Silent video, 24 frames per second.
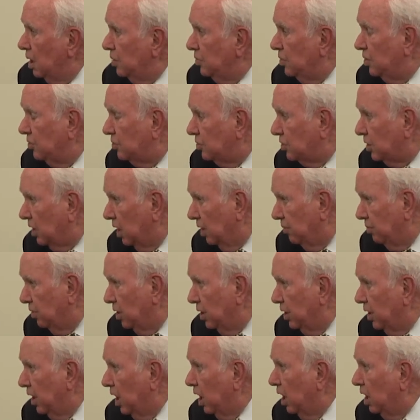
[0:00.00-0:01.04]
Discover
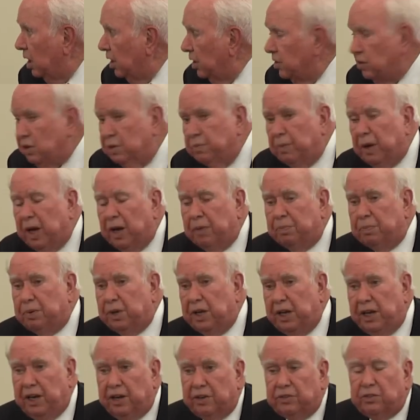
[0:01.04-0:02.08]
knowledge about
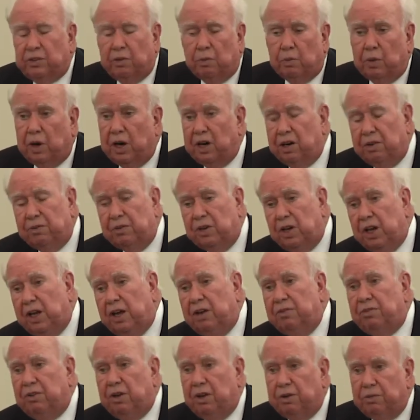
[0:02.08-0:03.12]
plants at whatever
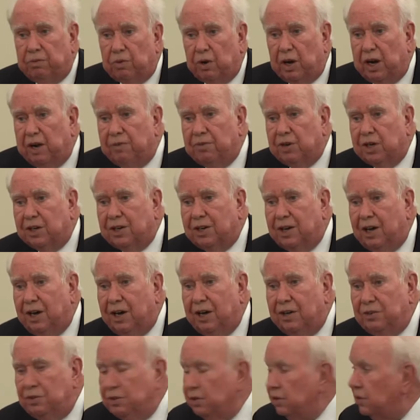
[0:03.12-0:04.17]
level, of whatever
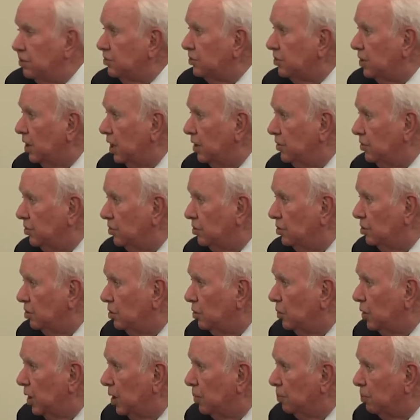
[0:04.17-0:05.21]
kind you decide to
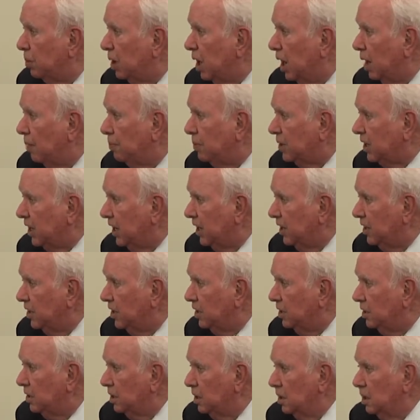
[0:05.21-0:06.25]
do, and propagate
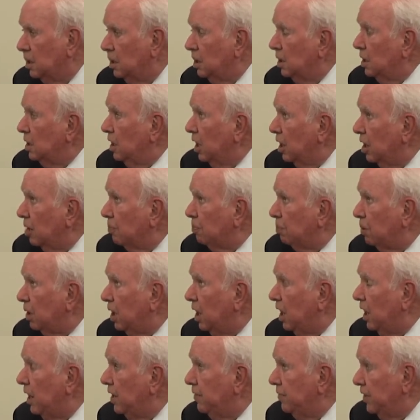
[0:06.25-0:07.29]
it and
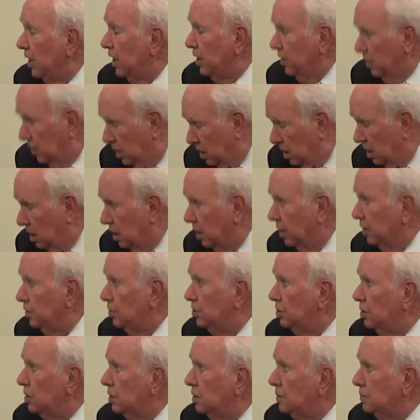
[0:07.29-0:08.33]
apply that
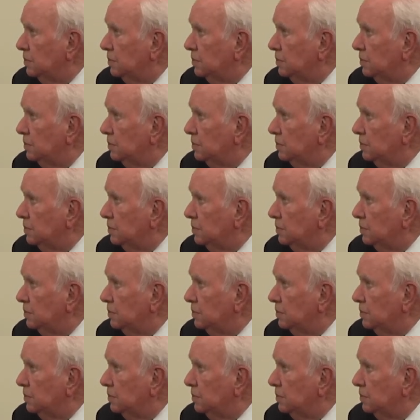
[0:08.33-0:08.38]
knowledge.